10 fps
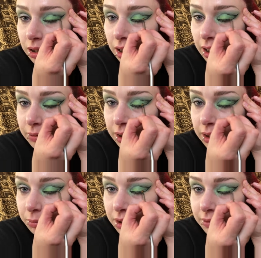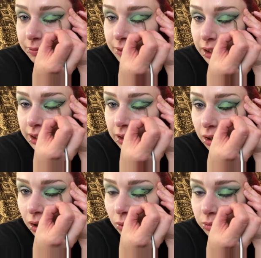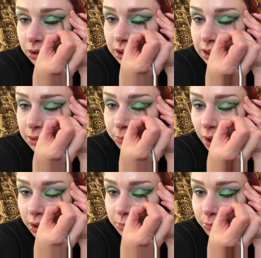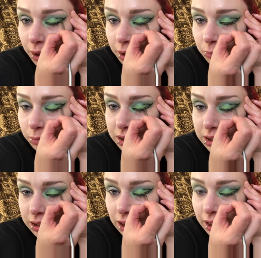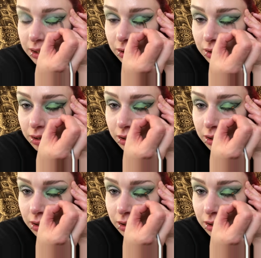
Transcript: And I really want to fill in only the bottom part with the liner,